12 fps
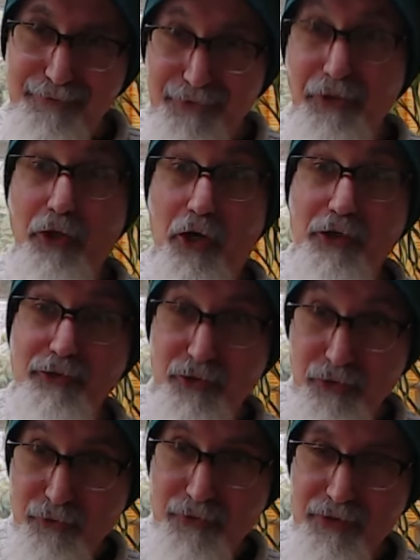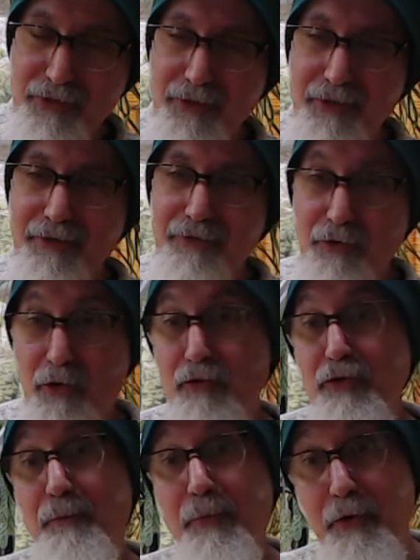the non-Jews, they're all
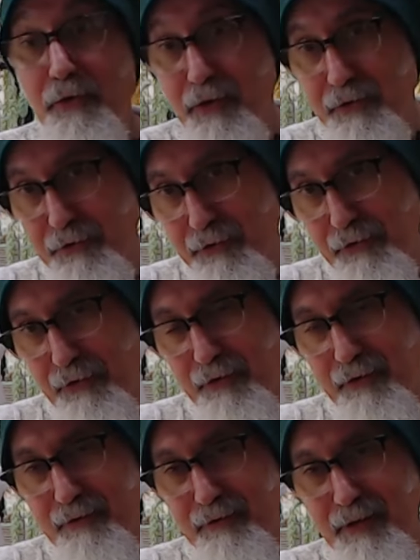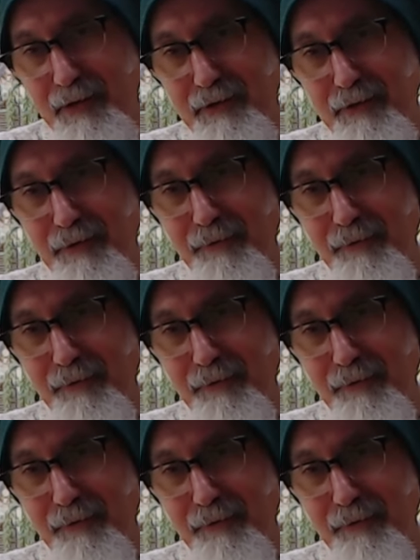going to burn on earth, right?